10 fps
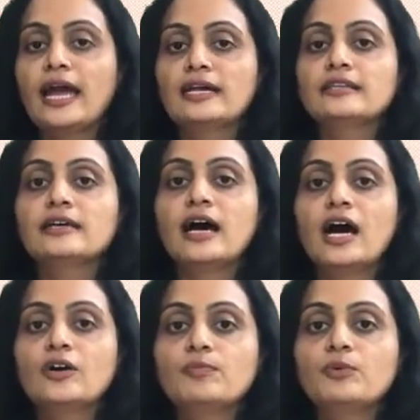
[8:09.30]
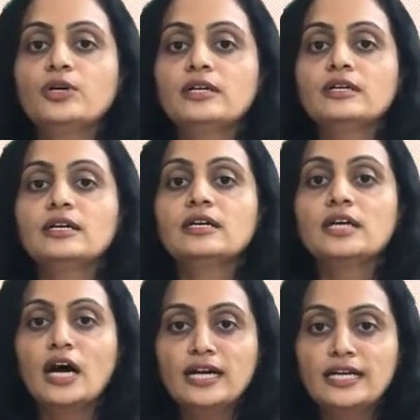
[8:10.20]
And the output
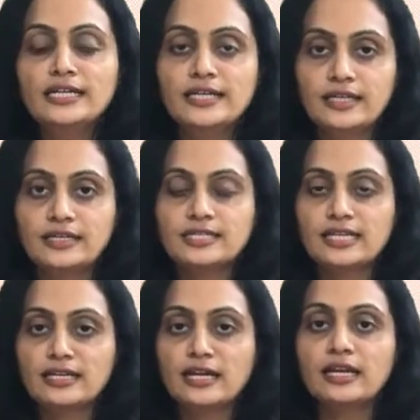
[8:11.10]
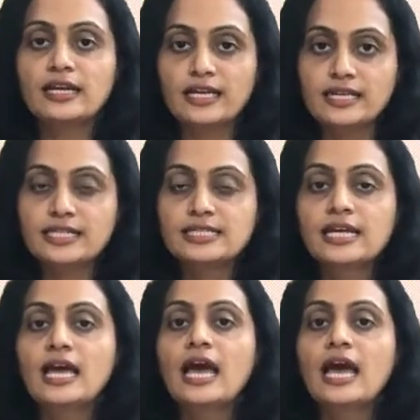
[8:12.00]
current signal is